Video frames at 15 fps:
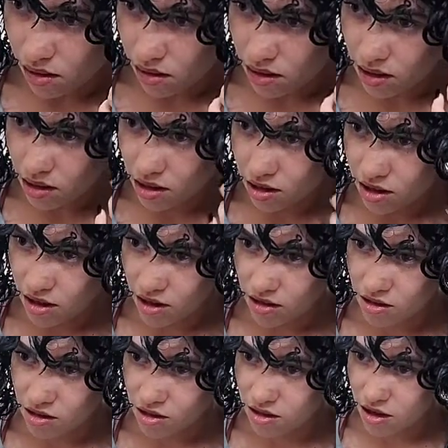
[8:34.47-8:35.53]
It's
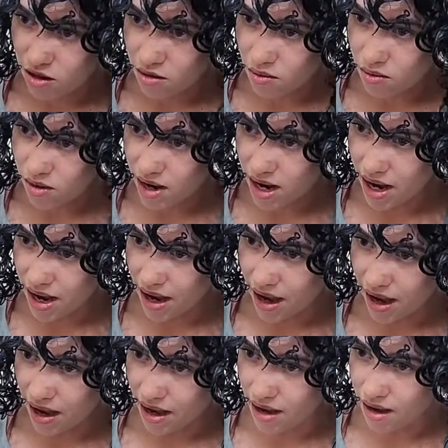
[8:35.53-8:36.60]
still so wet.